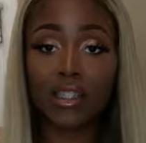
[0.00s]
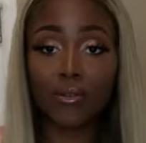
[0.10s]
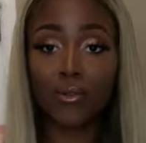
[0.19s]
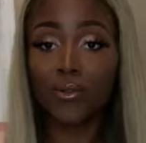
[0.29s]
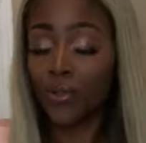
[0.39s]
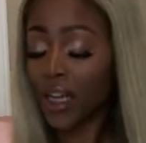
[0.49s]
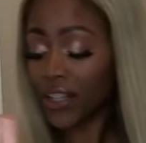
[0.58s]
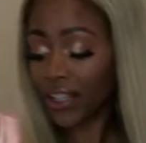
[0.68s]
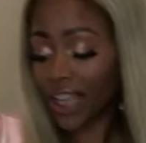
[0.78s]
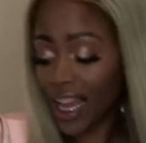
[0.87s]
soon
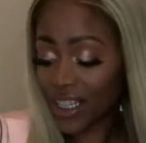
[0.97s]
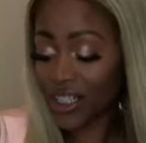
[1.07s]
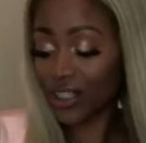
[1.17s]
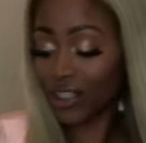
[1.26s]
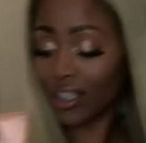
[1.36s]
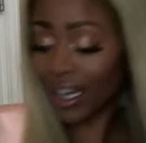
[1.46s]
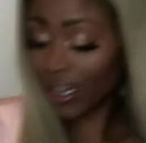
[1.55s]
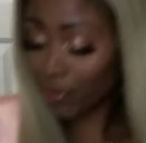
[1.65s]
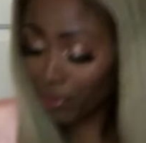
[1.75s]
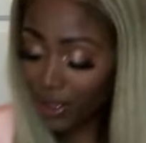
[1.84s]
that they actually look
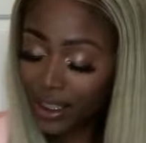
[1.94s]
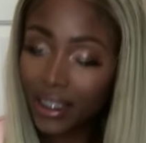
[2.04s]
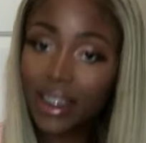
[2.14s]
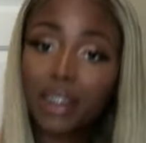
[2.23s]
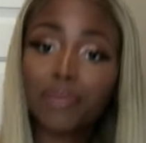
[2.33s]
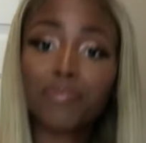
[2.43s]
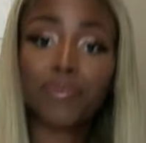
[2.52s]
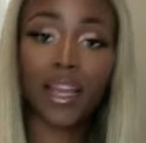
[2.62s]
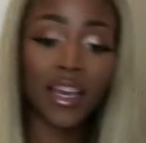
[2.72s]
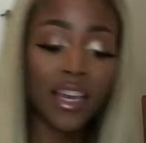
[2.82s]
like capris.
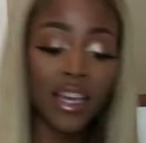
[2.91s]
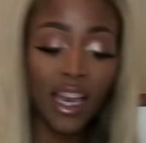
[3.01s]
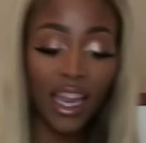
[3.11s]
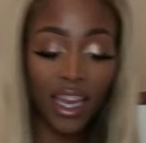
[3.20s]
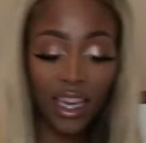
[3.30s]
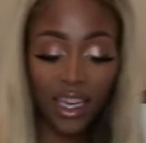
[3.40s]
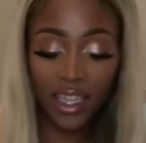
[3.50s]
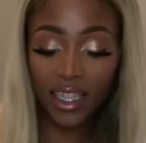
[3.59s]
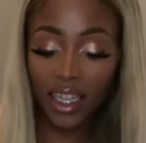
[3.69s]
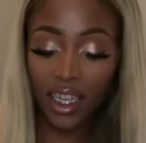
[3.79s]

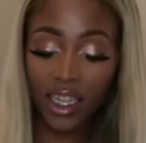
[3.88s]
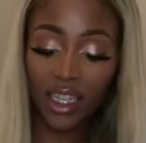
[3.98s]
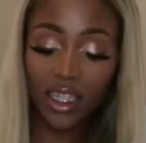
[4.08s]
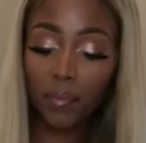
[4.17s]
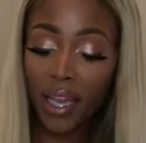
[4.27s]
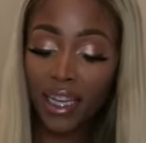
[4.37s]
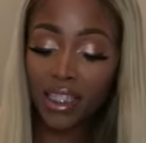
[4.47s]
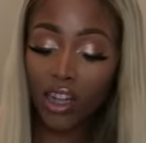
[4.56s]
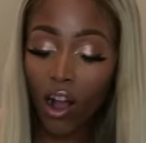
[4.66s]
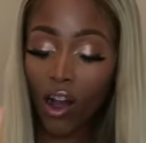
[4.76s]
And the
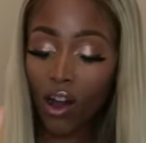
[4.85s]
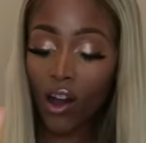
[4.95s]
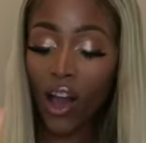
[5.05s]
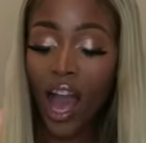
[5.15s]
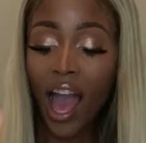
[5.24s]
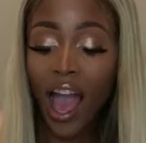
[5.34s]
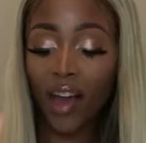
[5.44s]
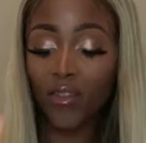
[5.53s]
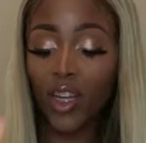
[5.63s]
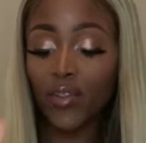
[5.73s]
pants are called
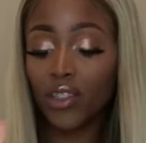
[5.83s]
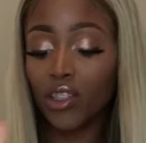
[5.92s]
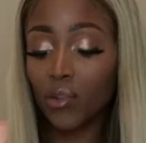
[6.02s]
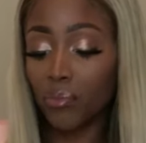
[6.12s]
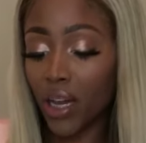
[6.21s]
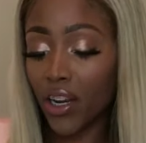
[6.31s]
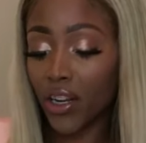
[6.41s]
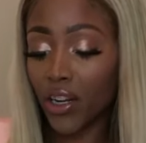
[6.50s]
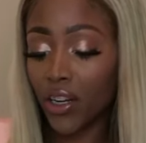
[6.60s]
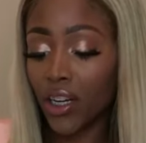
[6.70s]
I've Never Looked
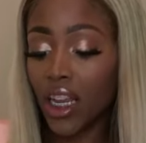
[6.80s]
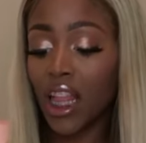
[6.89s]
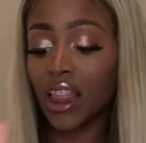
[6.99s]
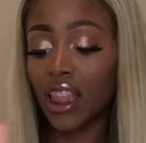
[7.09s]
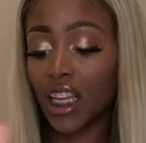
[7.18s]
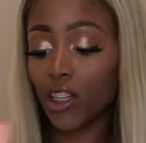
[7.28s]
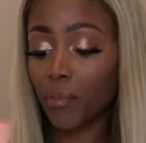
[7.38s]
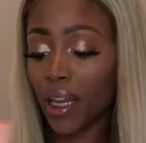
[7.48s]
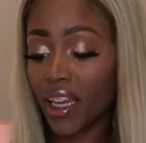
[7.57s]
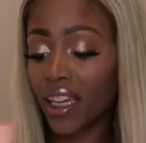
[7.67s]
Better leather
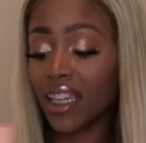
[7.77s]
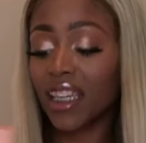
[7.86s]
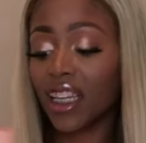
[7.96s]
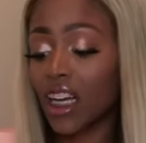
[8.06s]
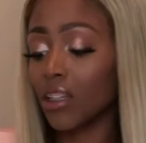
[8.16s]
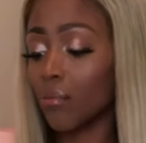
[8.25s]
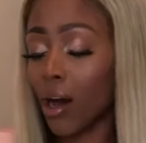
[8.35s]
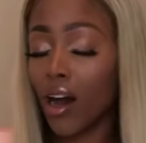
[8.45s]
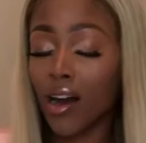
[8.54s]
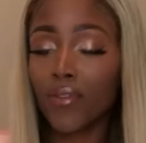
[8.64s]
pant in the color
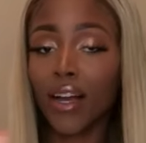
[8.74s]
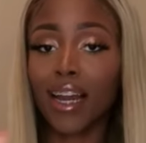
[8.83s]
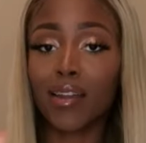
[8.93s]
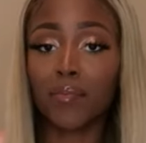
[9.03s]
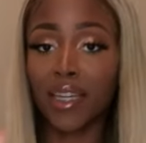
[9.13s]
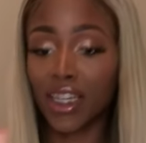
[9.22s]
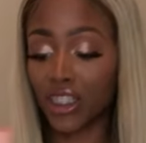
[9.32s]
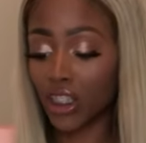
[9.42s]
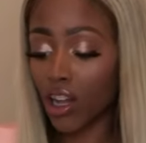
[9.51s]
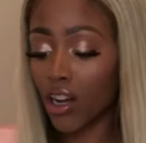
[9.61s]
mauve. I got them in an
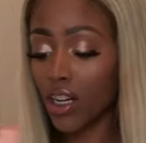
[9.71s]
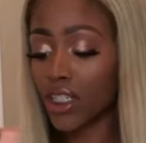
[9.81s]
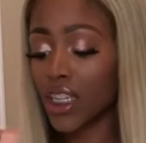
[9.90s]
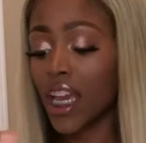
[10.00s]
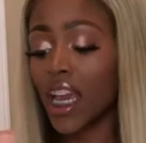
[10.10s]
extra large.